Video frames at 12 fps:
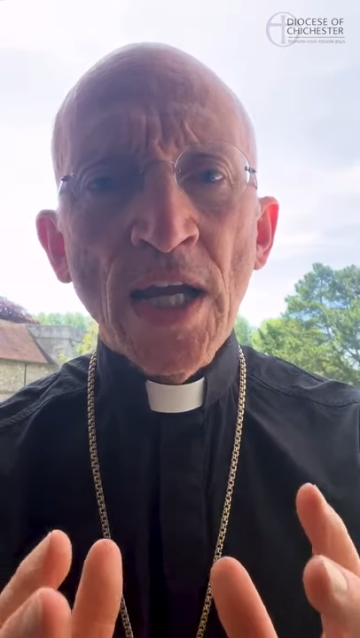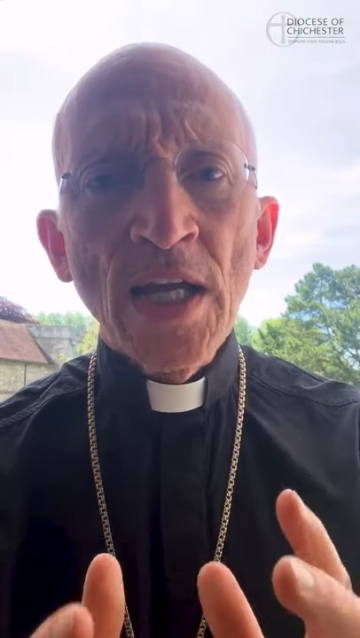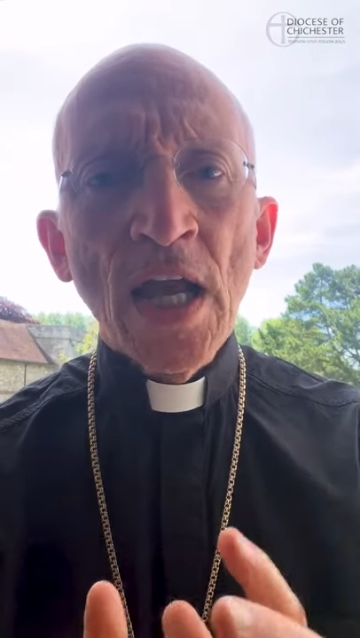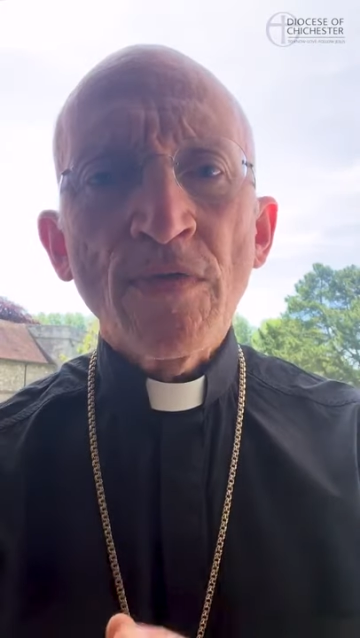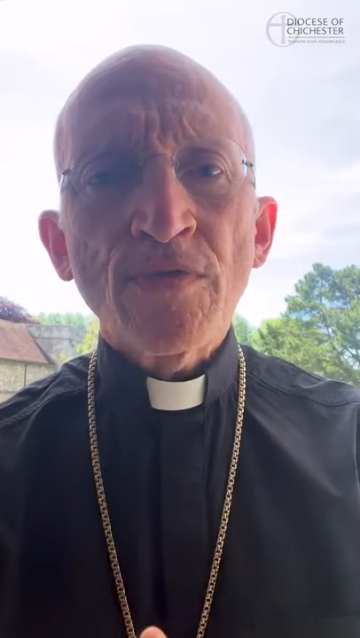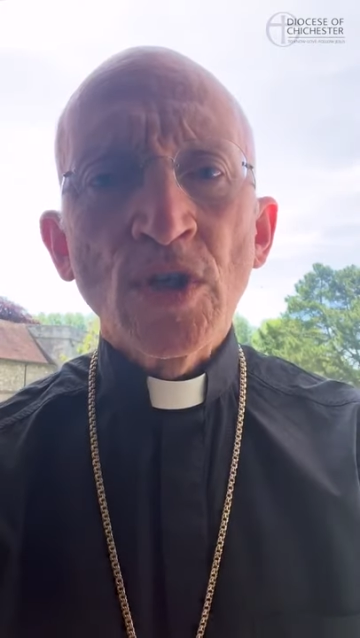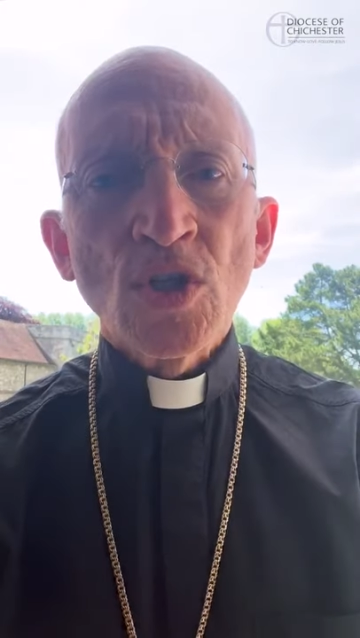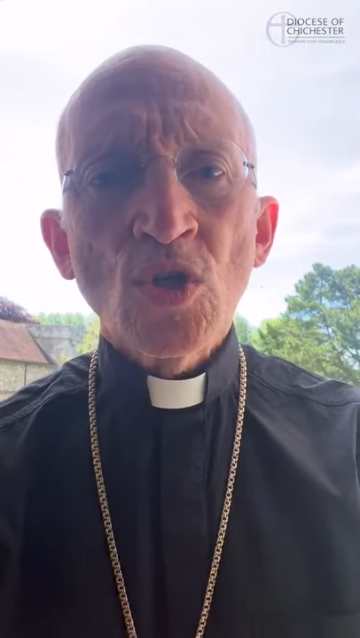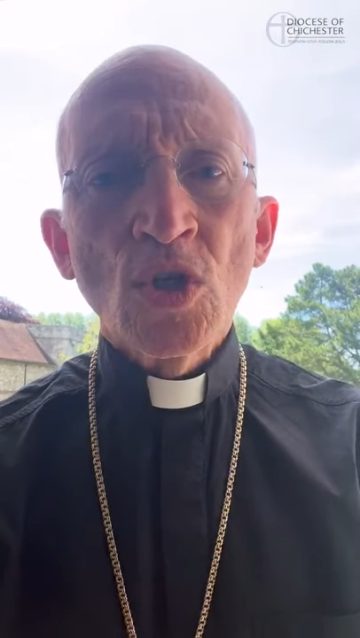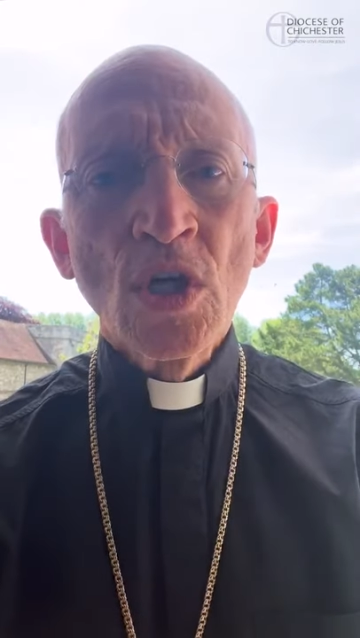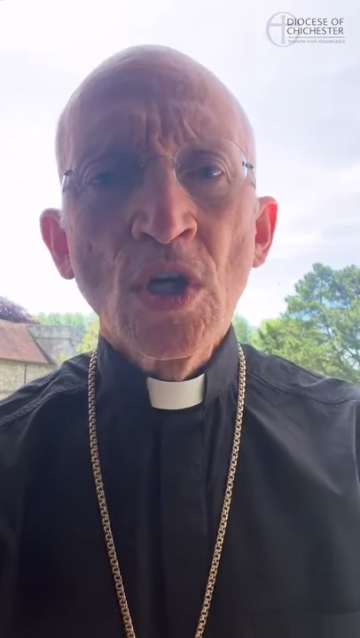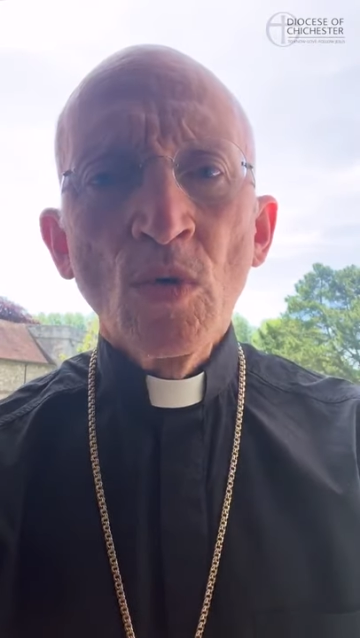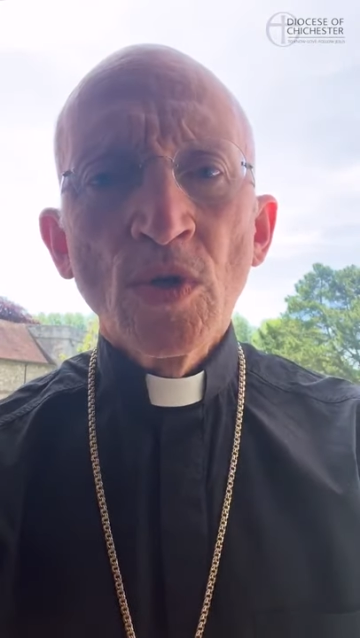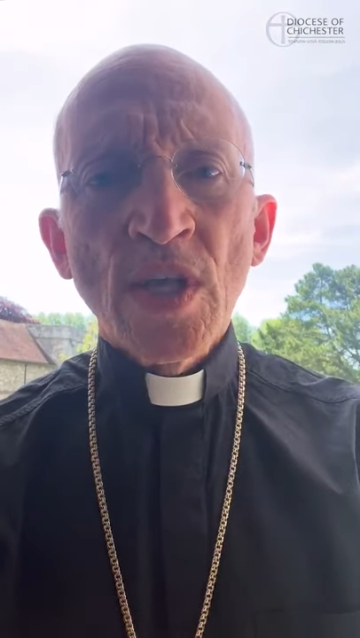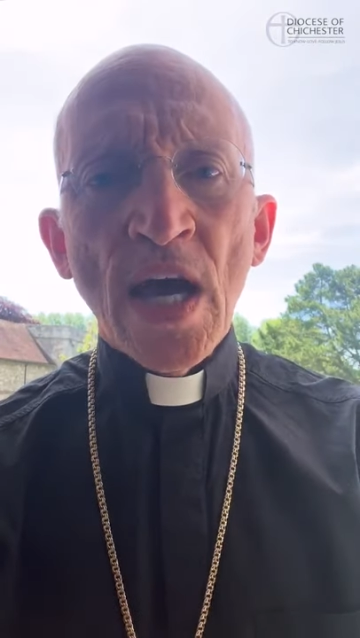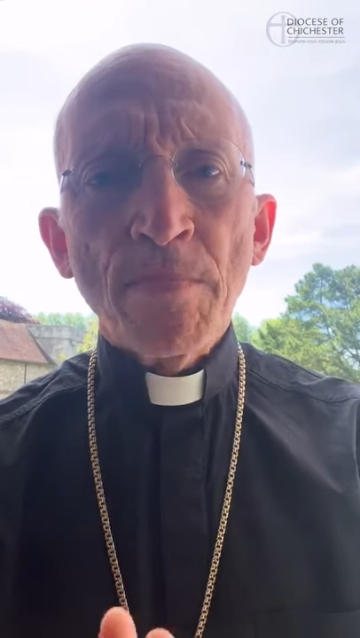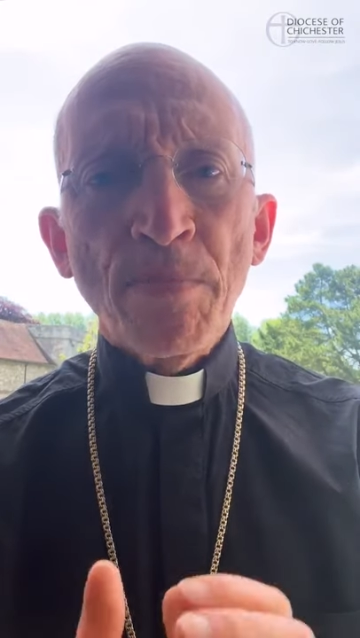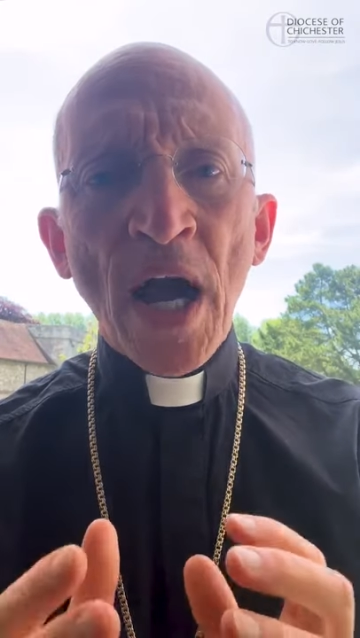he left us was
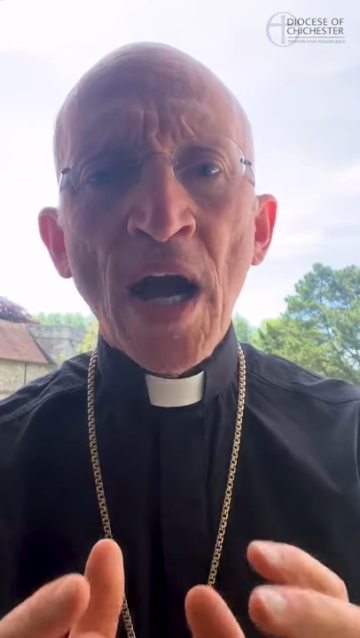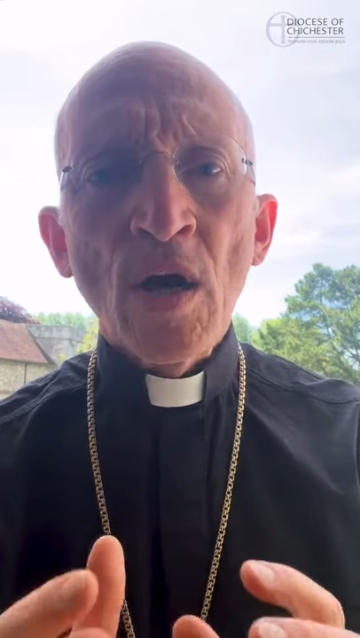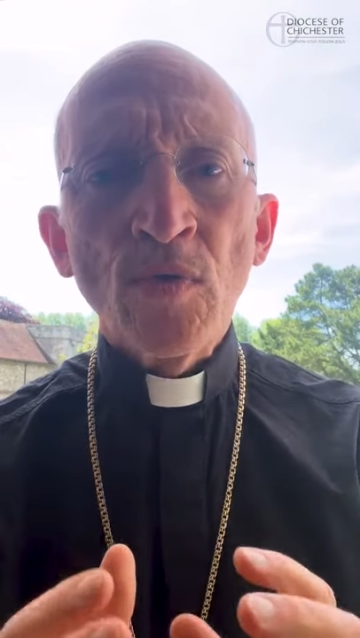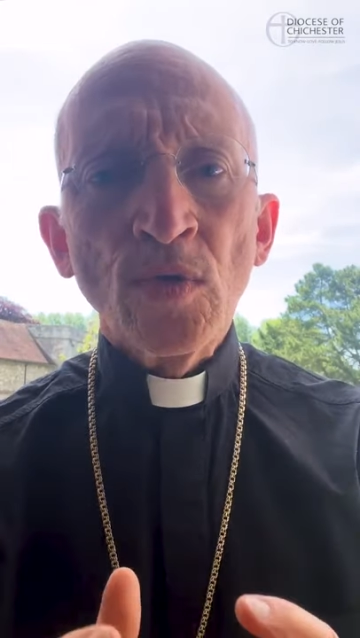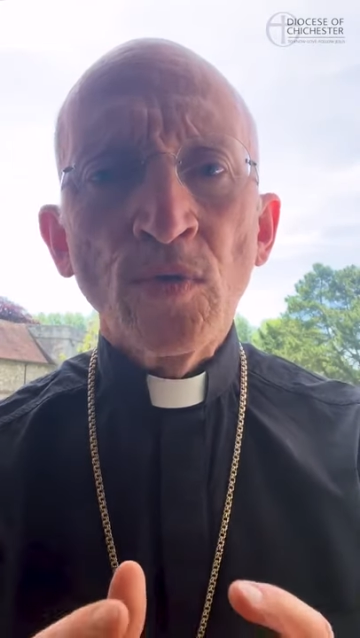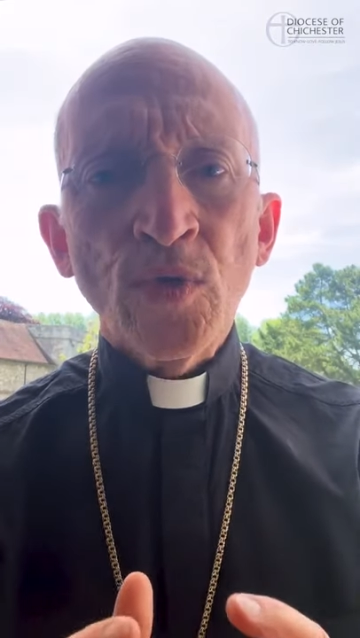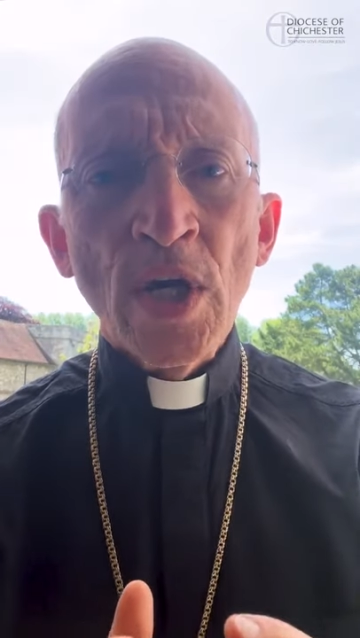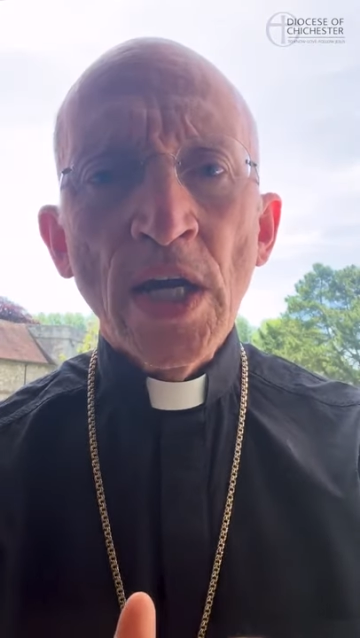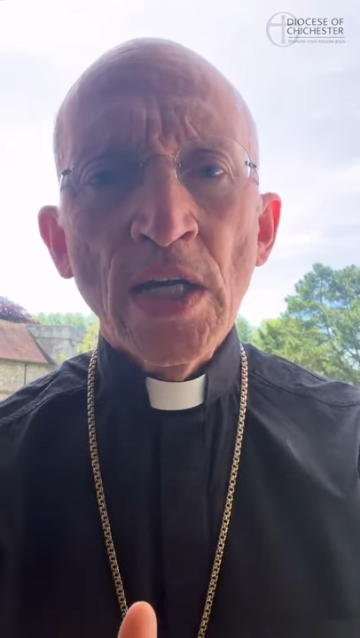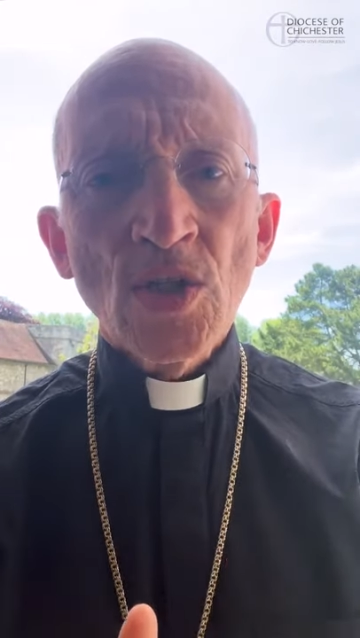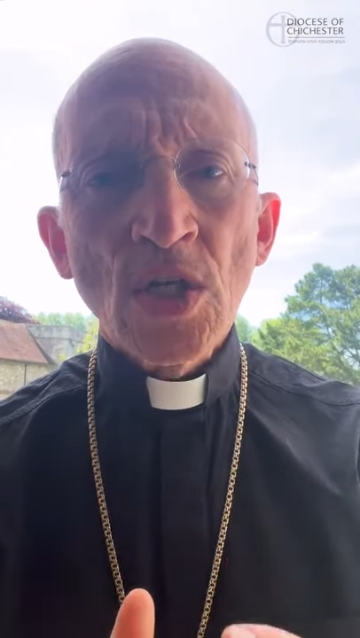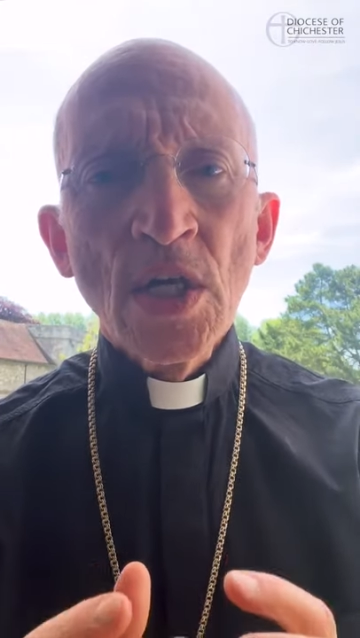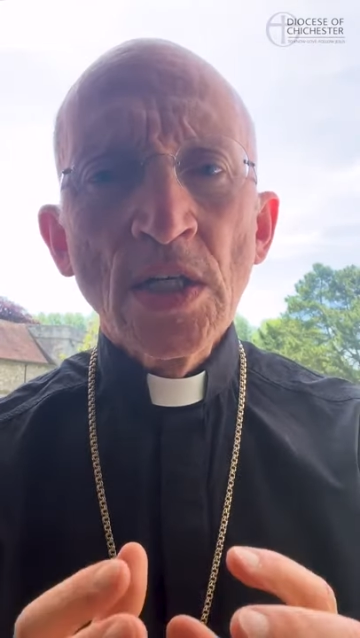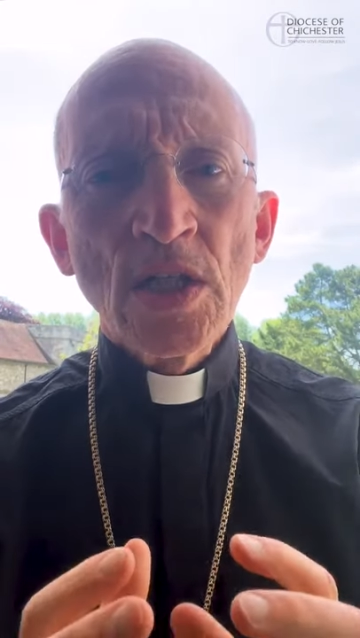that powerful phrase,